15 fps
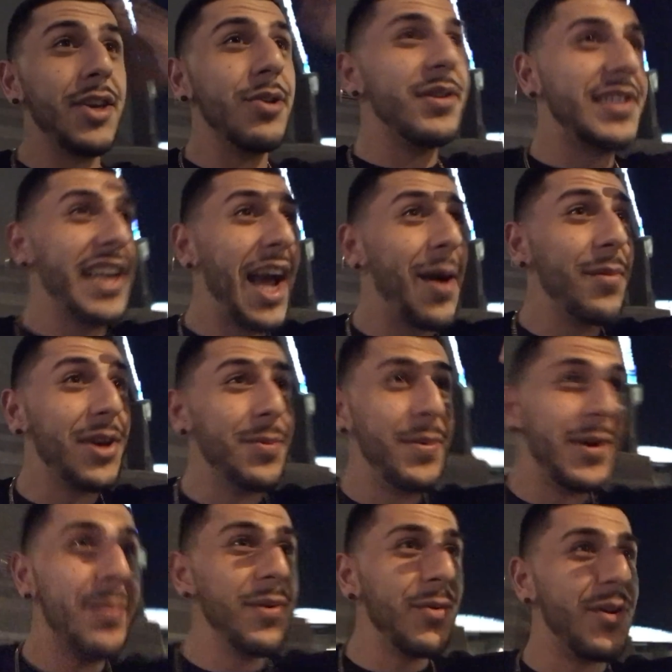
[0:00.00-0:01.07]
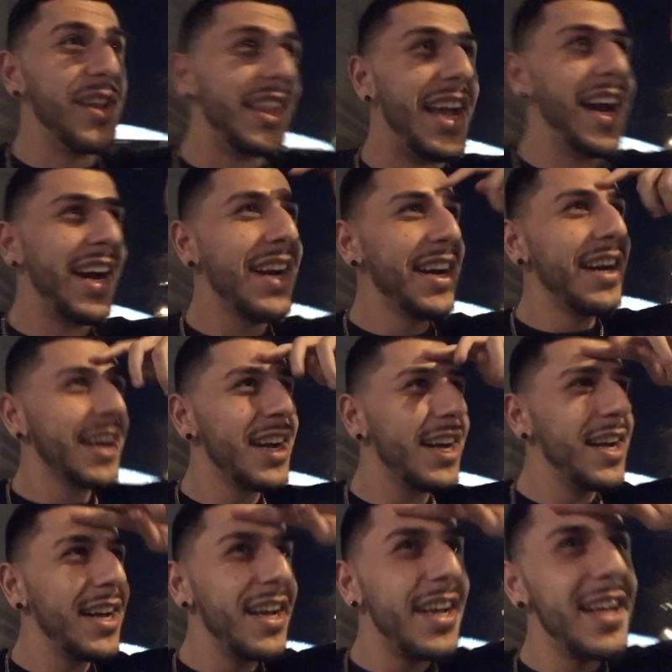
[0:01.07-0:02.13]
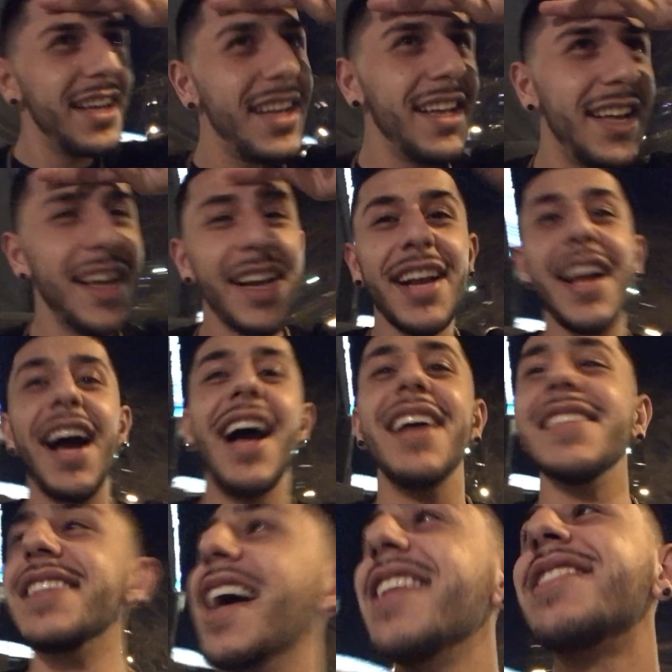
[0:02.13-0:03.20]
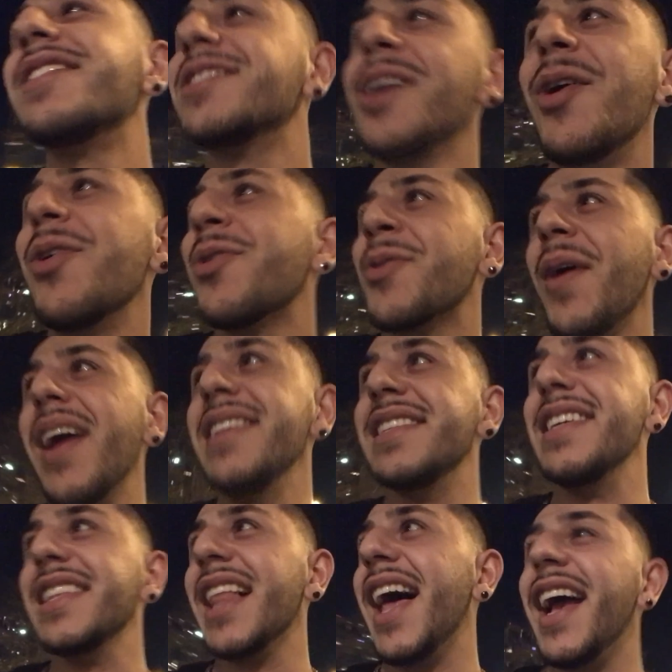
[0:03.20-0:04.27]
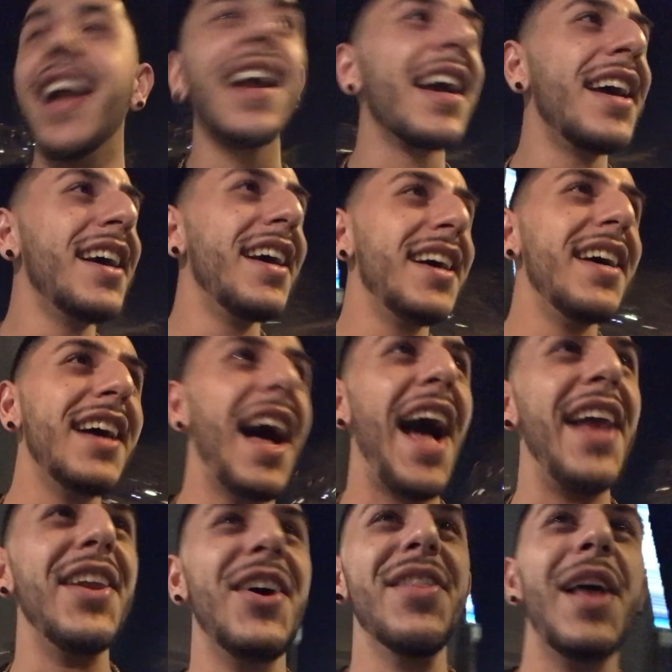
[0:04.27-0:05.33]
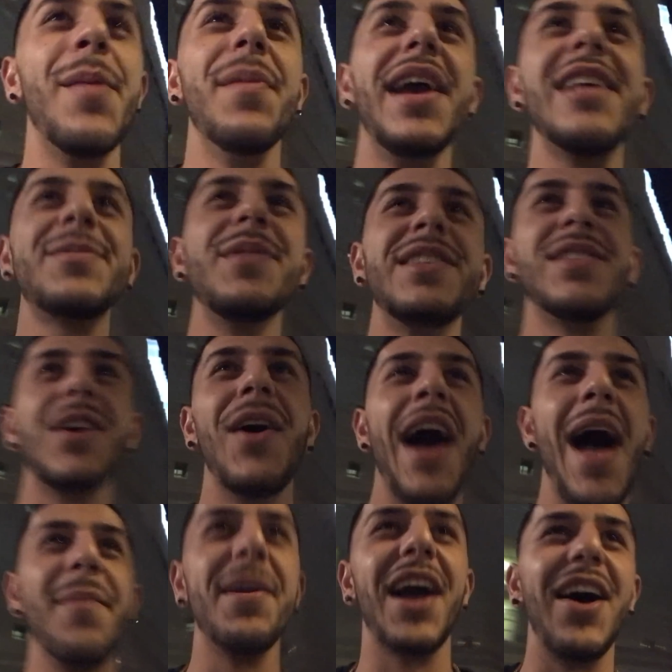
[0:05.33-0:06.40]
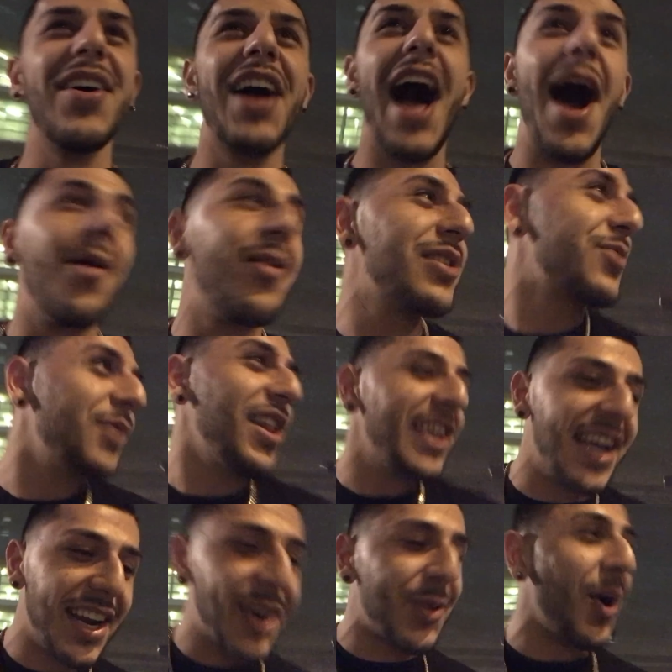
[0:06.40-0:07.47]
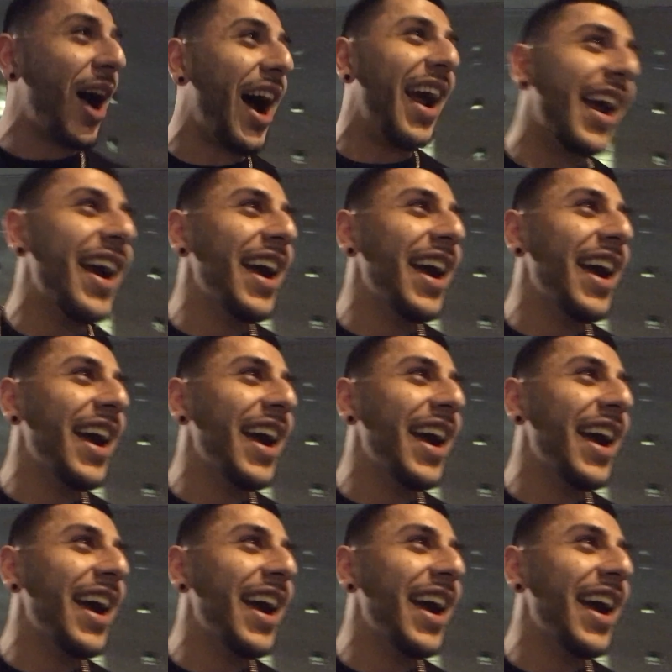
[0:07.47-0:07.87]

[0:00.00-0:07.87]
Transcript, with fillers: do you see how many people were there? Yeah, babe, that's so crazy. Guys, that's so crazy. Like. I know, that makes me so happy. I, I was really gonna cry.